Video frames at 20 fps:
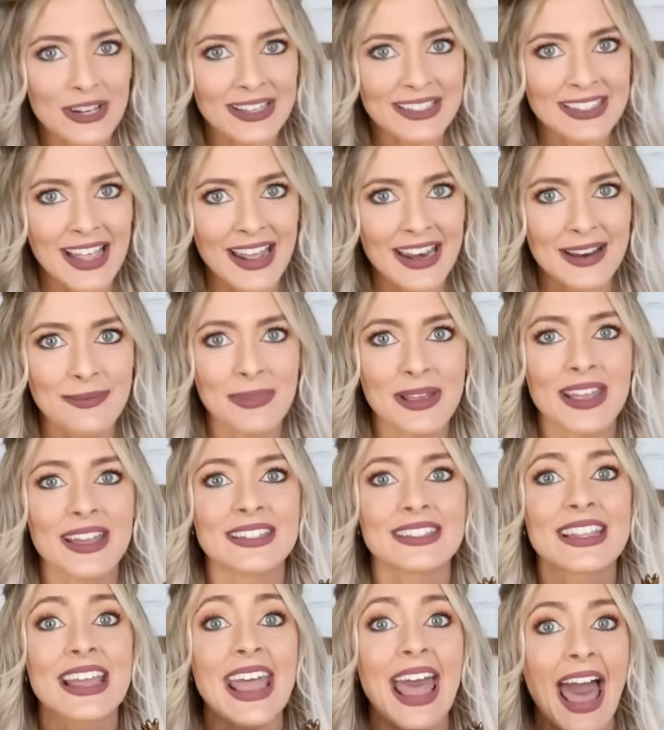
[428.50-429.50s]
excited
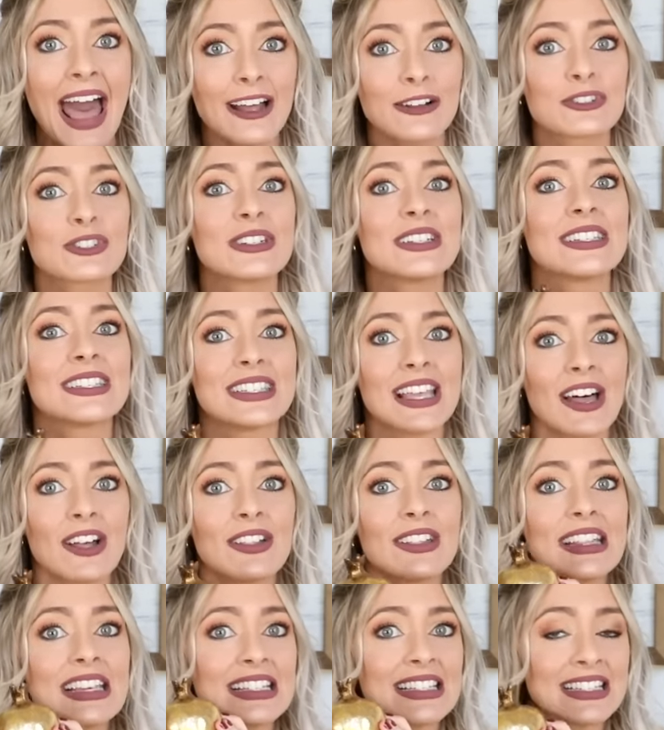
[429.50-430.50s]
because they actually sell
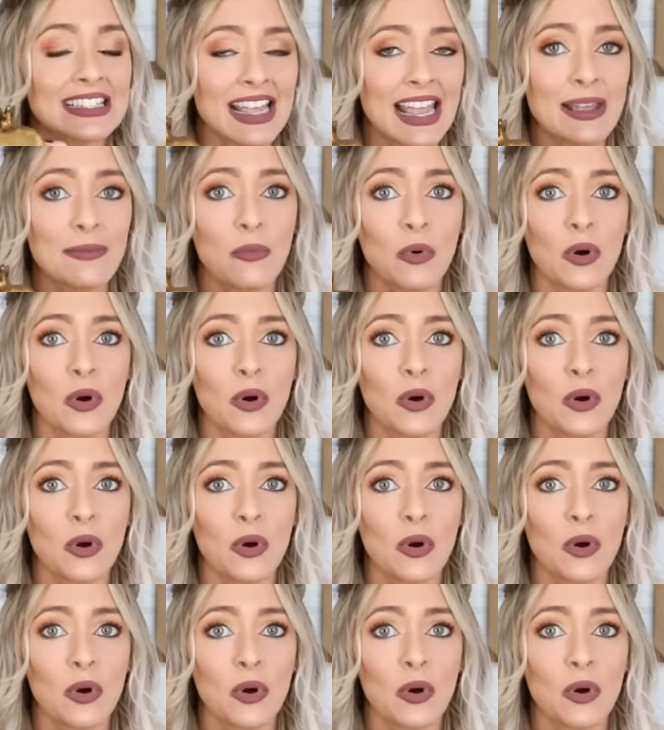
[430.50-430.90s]
these same